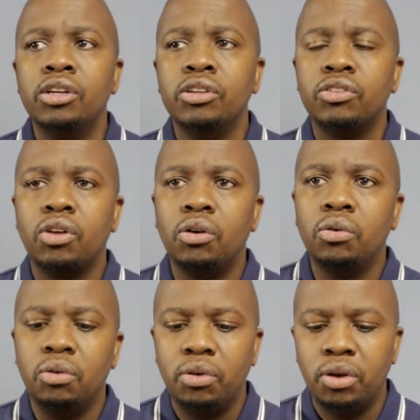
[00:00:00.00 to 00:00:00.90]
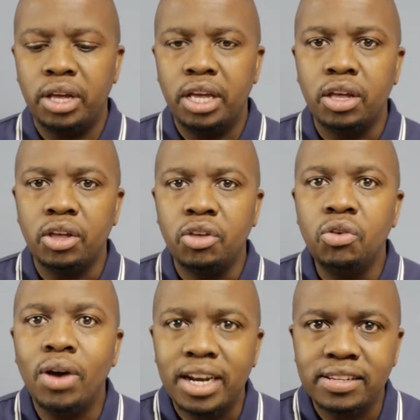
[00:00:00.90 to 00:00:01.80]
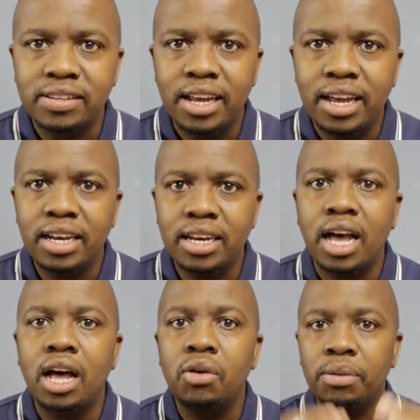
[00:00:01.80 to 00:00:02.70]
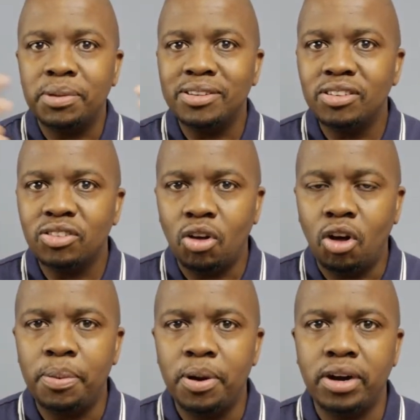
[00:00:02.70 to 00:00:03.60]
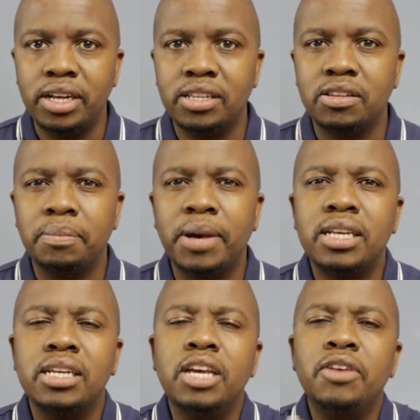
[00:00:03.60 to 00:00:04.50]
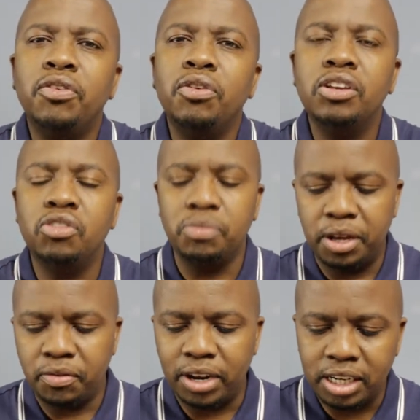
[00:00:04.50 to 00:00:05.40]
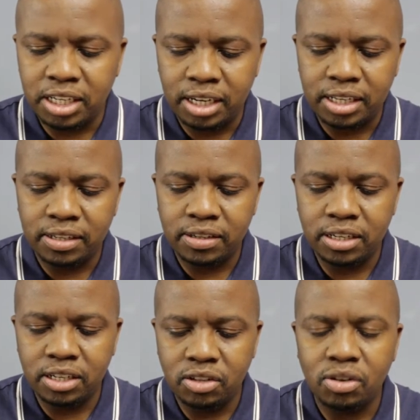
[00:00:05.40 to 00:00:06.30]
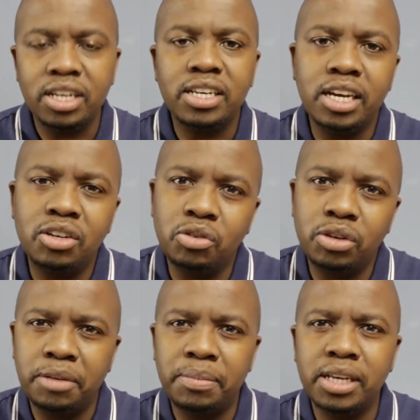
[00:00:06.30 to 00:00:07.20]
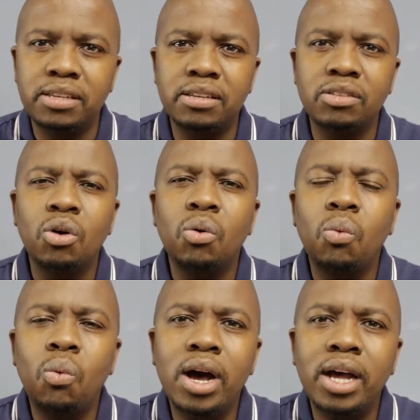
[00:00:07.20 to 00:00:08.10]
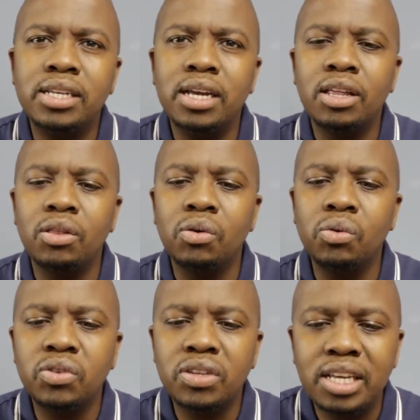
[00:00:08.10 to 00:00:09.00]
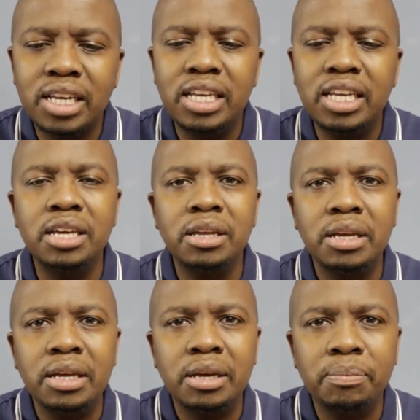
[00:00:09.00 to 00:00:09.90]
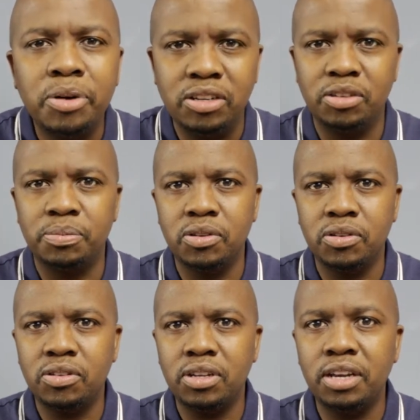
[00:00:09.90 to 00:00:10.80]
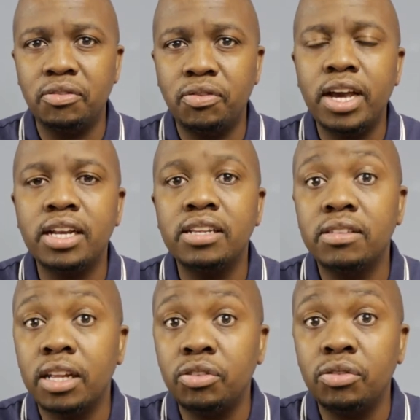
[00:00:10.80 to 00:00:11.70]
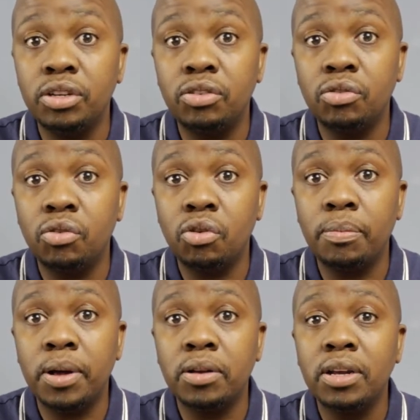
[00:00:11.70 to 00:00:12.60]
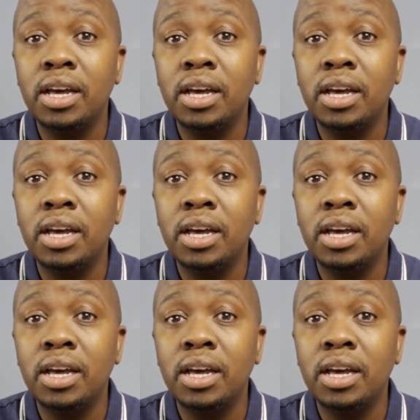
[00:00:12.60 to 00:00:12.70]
So you understand how a business operates, but if you need to make financial decisions on a day-to-day basis, what are those key principles in finance that you need to know about?